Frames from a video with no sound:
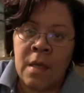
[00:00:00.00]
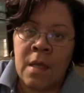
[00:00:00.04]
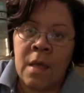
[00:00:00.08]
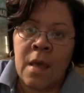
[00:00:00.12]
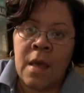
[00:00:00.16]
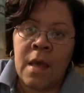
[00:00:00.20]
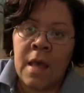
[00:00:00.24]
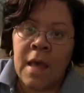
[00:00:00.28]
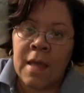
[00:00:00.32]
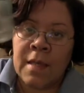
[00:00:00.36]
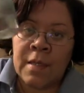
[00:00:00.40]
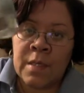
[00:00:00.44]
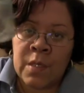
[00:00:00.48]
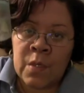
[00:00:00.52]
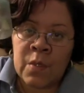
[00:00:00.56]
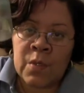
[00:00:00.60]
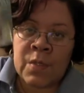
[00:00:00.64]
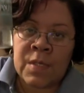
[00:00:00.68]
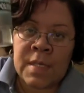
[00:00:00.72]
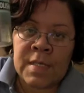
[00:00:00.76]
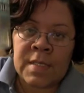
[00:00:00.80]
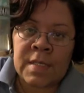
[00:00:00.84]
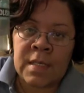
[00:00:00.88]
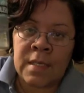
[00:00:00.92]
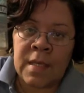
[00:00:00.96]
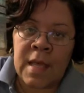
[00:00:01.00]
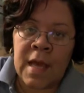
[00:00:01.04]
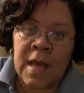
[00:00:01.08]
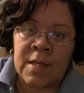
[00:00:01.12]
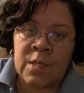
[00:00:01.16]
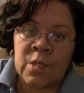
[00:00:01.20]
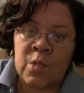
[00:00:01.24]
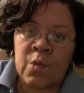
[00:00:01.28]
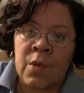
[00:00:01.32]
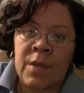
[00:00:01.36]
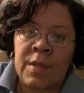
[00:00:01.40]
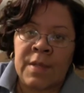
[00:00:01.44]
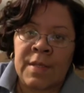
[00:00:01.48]
and use this a
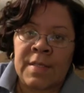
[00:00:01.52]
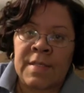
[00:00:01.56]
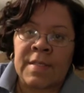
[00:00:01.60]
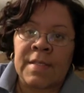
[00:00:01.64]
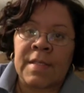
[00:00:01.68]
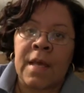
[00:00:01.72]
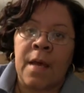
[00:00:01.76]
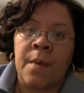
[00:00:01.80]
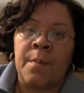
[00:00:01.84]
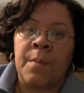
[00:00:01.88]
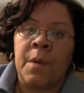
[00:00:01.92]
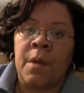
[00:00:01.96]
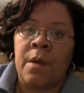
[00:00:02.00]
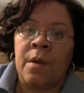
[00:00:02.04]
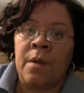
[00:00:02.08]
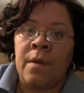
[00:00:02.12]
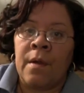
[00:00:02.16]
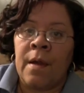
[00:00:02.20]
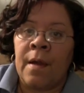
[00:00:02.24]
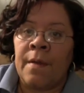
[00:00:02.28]
lot during the summer.